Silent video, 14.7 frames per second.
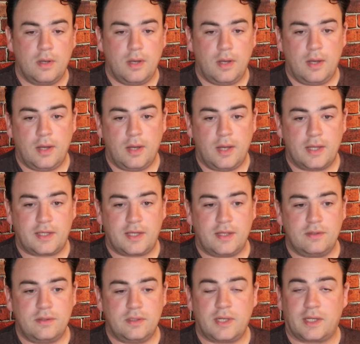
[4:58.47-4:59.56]
It
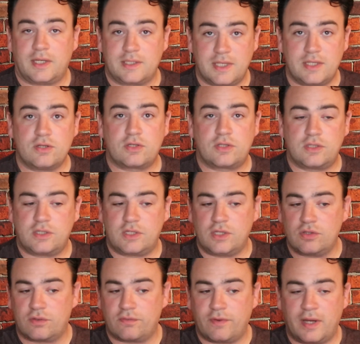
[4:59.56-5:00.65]
can, like I said, can
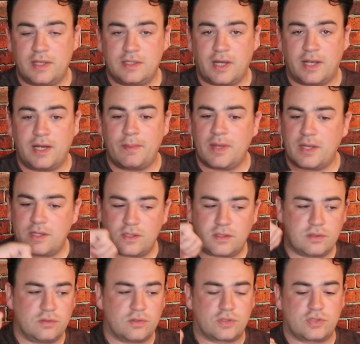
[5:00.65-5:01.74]
look very dynamic,
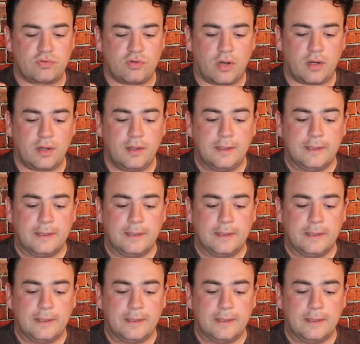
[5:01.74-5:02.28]
can look strong,